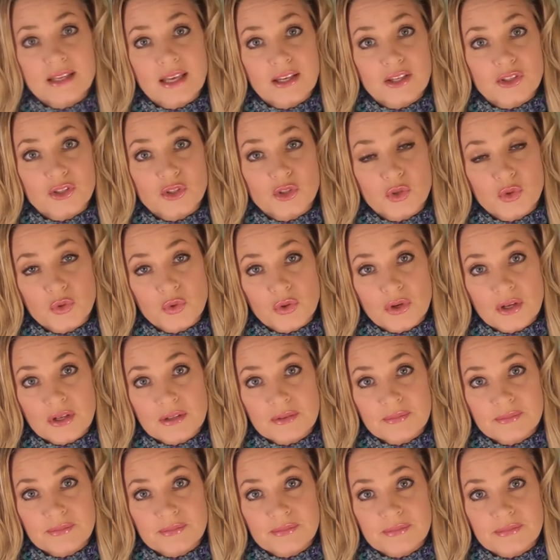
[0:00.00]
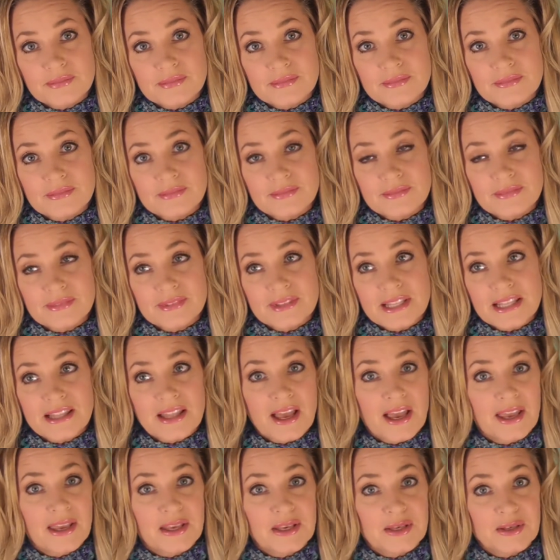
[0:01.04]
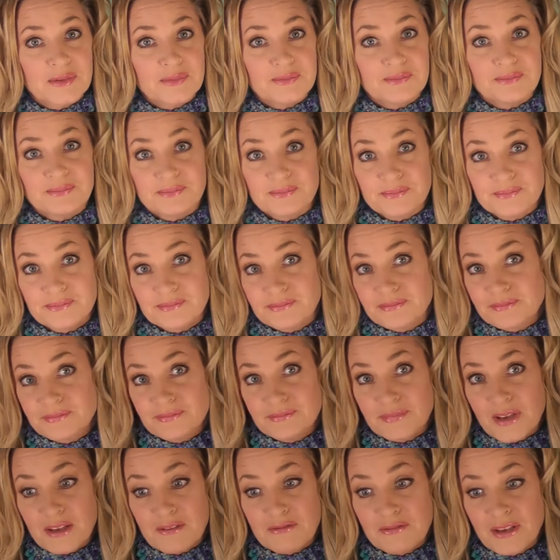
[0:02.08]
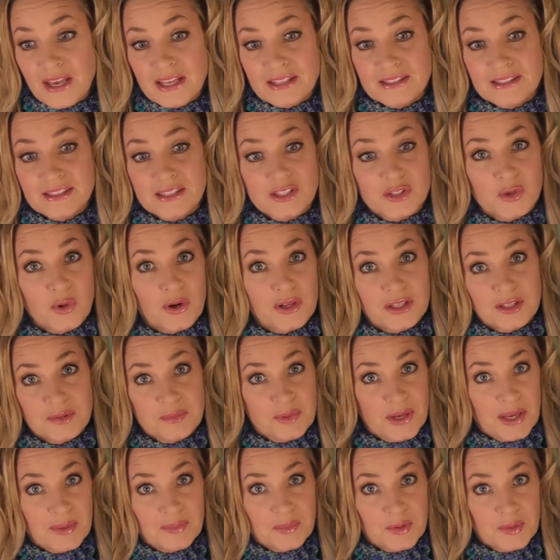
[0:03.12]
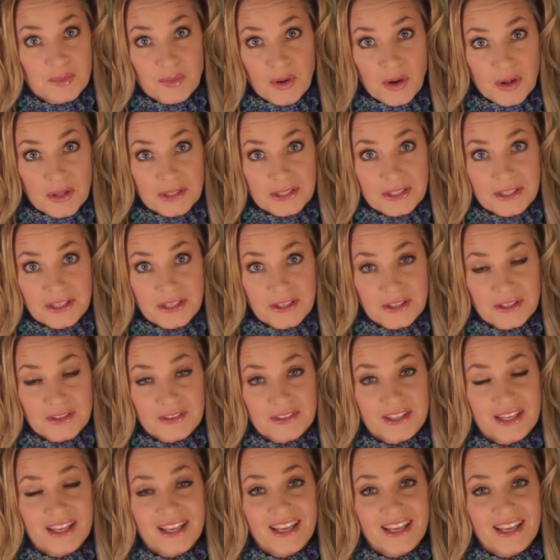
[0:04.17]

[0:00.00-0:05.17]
take a tool like my fancy toilet paper ball here